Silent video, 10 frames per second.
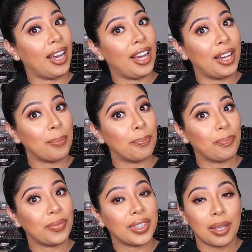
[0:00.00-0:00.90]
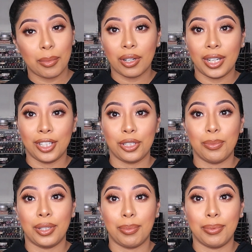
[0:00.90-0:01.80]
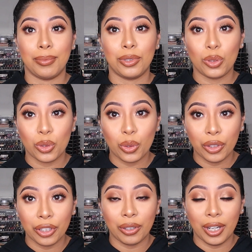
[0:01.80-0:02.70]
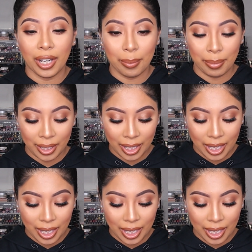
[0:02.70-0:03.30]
Kim Kardashian put a tutorial up,